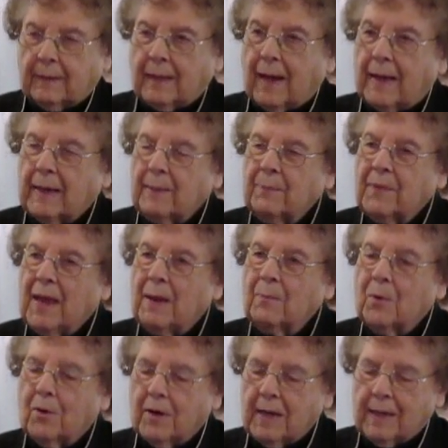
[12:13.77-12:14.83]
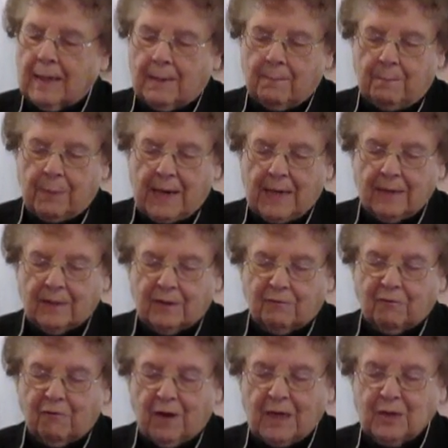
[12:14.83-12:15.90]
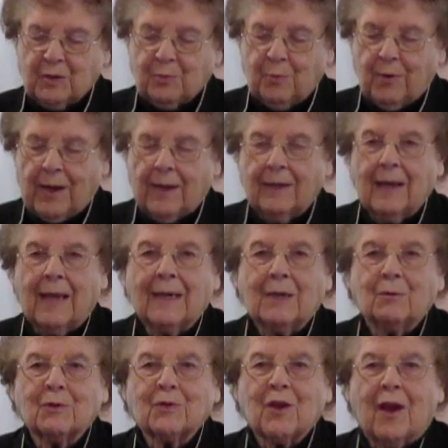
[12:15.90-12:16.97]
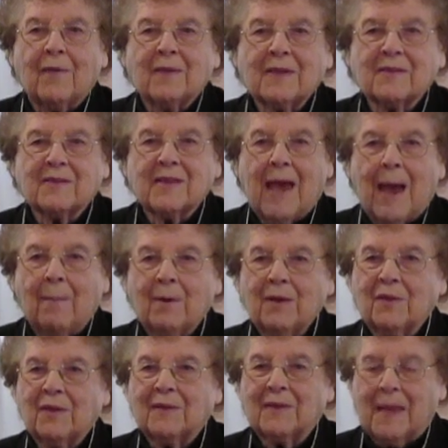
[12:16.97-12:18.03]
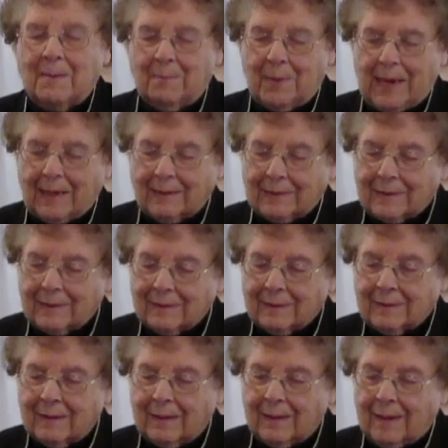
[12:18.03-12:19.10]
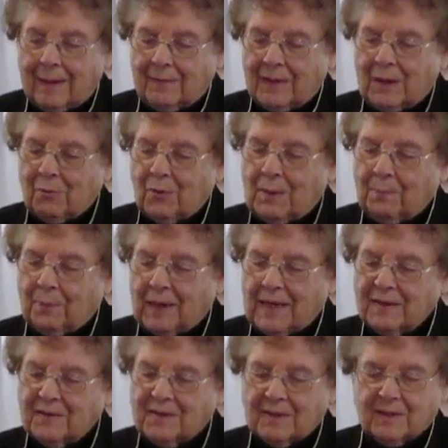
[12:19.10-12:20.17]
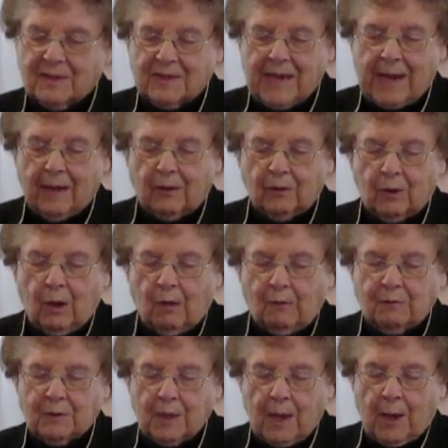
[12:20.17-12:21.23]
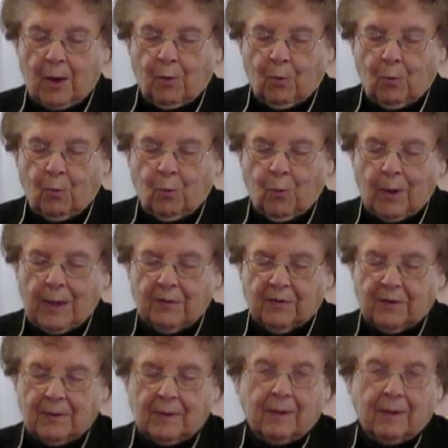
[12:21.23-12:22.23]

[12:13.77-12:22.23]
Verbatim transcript: got up that morning and baked the fresh bread and it was on the Sabbath that they baked it? They replaced the stale loaves with